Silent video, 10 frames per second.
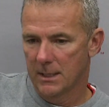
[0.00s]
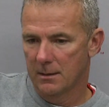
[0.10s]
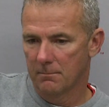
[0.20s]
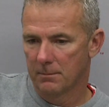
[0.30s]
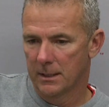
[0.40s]
Yeah,
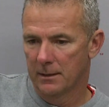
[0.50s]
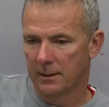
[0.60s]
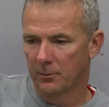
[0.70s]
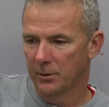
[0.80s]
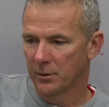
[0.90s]
and I
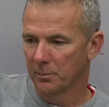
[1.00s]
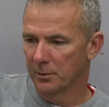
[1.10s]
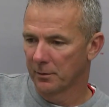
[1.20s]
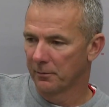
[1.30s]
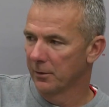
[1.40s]
think we just
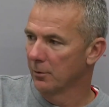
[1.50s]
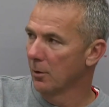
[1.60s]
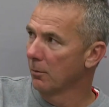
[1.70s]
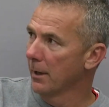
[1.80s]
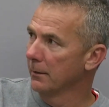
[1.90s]
missed a field
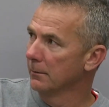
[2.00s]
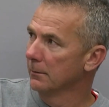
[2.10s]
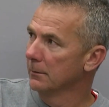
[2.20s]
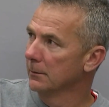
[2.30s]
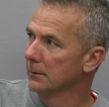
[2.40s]
goal, right?
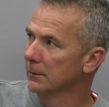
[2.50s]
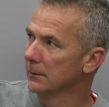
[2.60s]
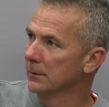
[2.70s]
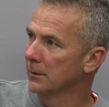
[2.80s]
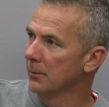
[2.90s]

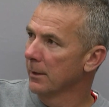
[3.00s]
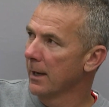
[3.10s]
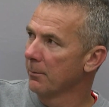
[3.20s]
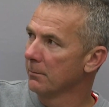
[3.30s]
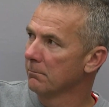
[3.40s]
Is that what
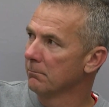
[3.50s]
happened?